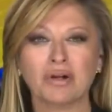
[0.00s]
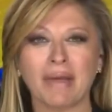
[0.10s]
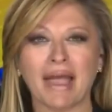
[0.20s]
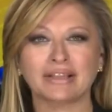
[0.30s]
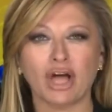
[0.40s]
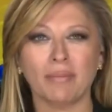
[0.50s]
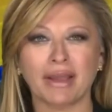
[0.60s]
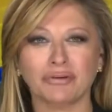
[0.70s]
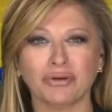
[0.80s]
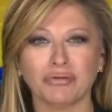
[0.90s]
welcome back.
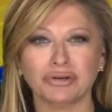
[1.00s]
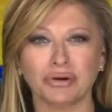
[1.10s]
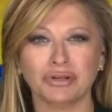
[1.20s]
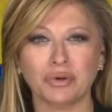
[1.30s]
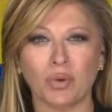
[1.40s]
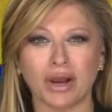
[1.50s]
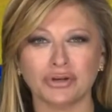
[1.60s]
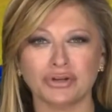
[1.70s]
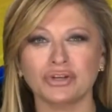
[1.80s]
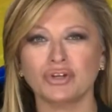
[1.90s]
Lawmakers are returning to
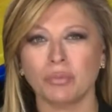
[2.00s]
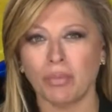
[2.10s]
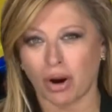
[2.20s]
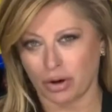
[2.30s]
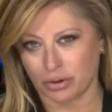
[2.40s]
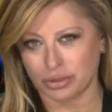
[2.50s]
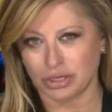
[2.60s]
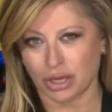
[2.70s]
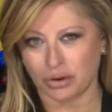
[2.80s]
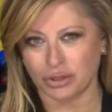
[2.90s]
Washington tomorrow to
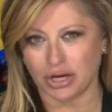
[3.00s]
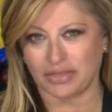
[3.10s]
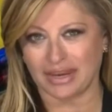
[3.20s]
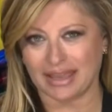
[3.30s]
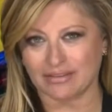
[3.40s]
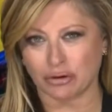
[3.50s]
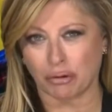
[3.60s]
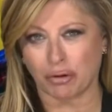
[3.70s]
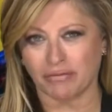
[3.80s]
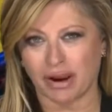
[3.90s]
negotiate the next
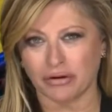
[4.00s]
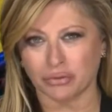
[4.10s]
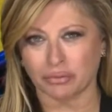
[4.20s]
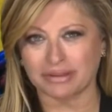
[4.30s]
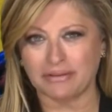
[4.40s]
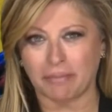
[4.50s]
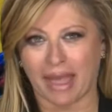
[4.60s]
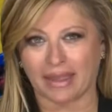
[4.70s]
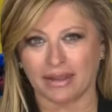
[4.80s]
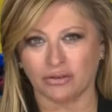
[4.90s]
coronavirus relief
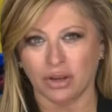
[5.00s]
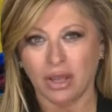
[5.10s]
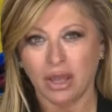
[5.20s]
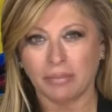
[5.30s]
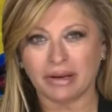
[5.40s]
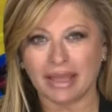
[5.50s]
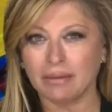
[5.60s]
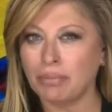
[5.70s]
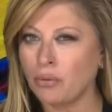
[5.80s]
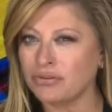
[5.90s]
package. But can
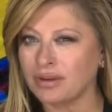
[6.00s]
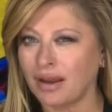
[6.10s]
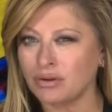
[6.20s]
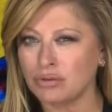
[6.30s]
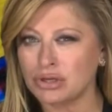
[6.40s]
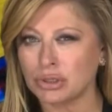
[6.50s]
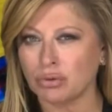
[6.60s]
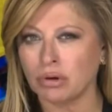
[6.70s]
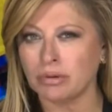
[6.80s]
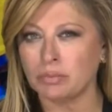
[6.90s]
both sides reach an
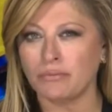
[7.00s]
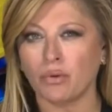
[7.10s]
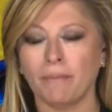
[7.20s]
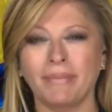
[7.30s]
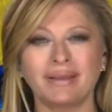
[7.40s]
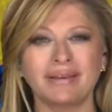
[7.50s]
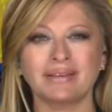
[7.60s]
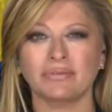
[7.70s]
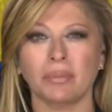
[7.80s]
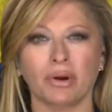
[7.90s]
agreement before millions of
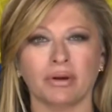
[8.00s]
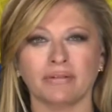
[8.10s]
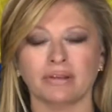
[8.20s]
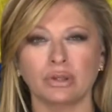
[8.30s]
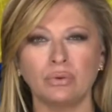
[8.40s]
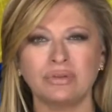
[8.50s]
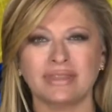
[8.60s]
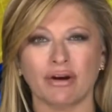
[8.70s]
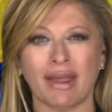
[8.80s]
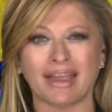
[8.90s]
Americans lose
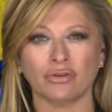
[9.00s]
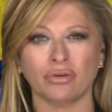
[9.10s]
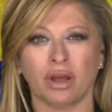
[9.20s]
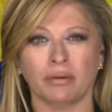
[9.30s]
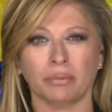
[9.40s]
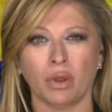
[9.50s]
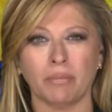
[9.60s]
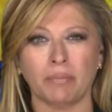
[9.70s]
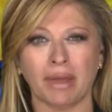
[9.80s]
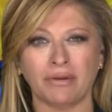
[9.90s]
their extra unemployment
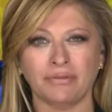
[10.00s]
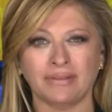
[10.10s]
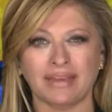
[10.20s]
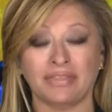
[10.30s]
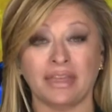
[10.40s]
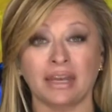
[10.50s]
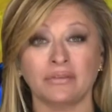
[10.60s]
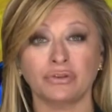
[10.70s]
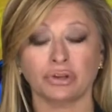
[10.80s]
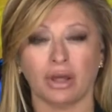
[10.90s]
benefits at the end of
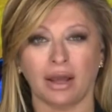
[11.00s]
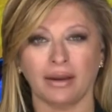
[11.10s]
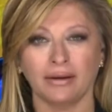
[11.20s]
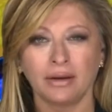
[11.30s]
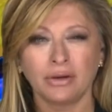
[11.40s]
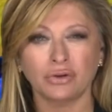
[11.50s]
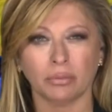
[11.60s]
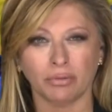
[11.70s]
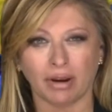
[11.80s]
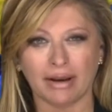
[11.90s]
July? Joining me
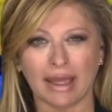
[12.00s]
right